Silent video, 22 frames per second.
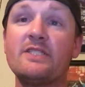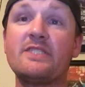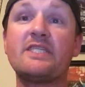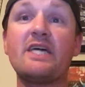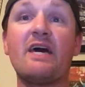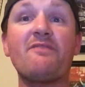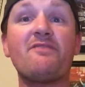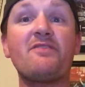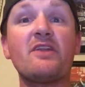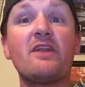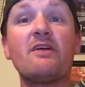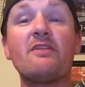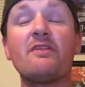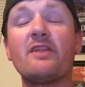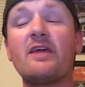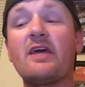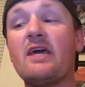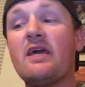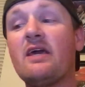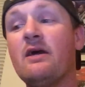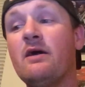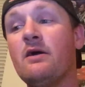
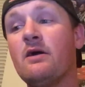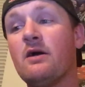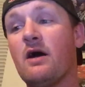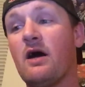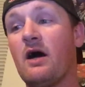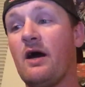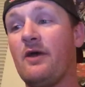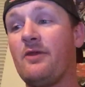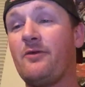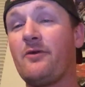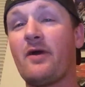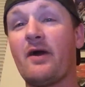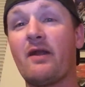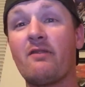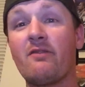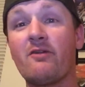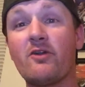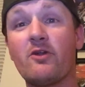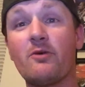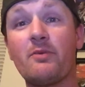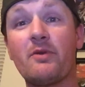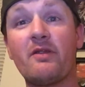Definitely, uh, you got a
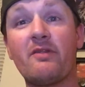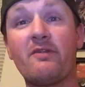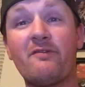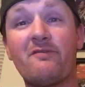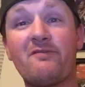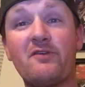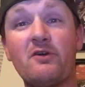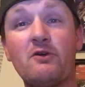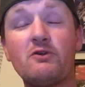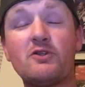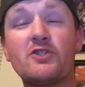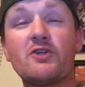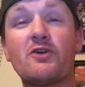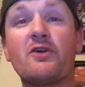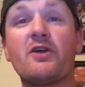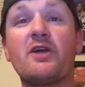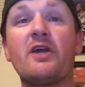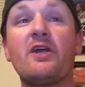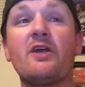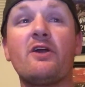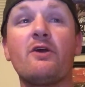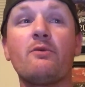little bit of the future
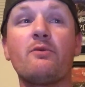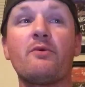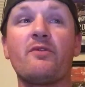here